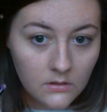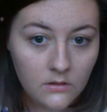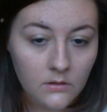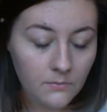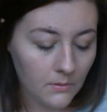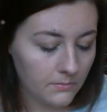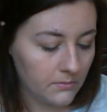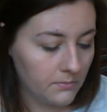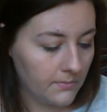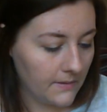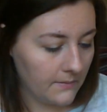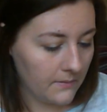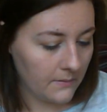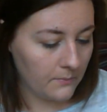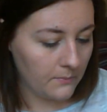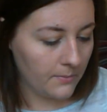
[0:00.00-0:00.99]

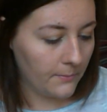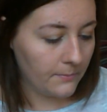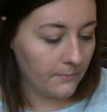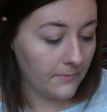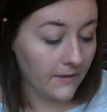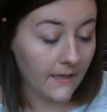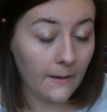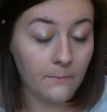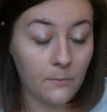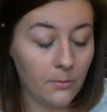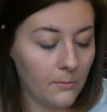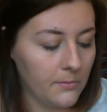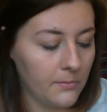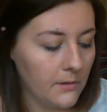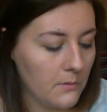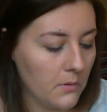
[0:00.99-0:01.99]
The camera
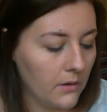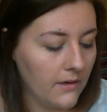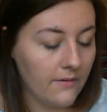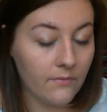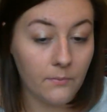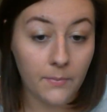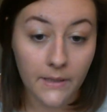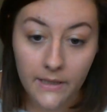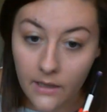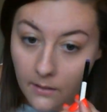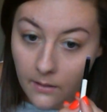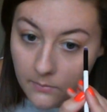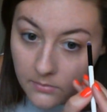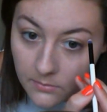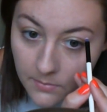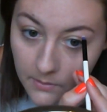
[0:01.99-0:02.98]
probably won't even pick it
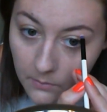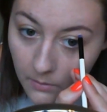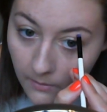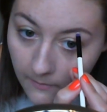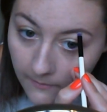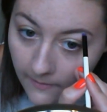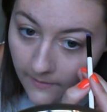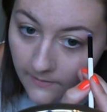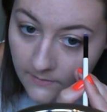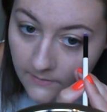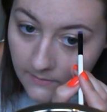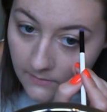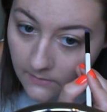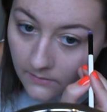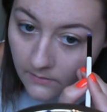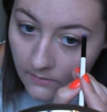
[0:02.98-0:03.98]
up, to be quite
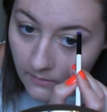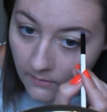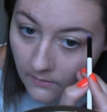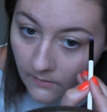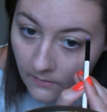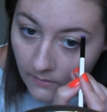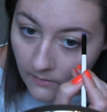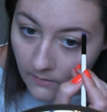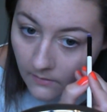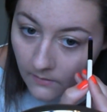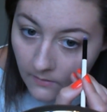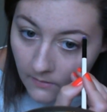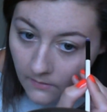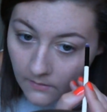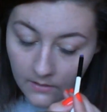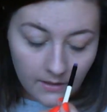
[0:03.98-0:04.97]
honest.
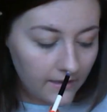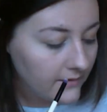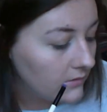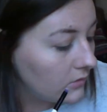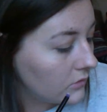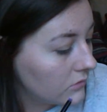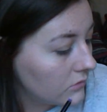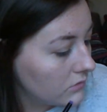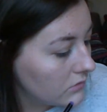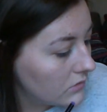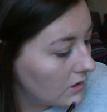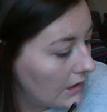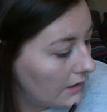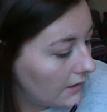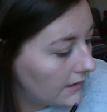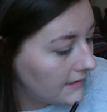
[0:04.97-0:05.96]
It's got
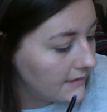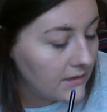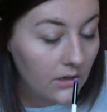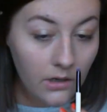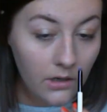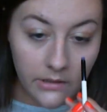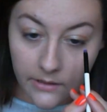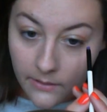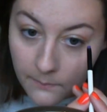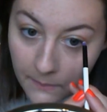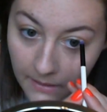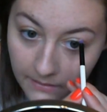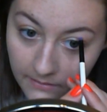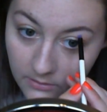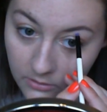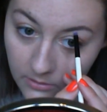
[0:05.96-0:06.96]
tiny
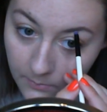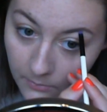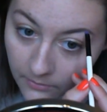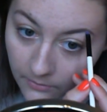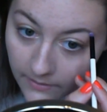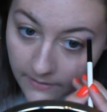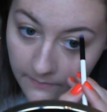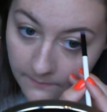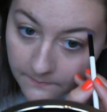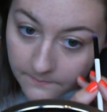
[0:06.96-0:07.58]
amount of shimmer in.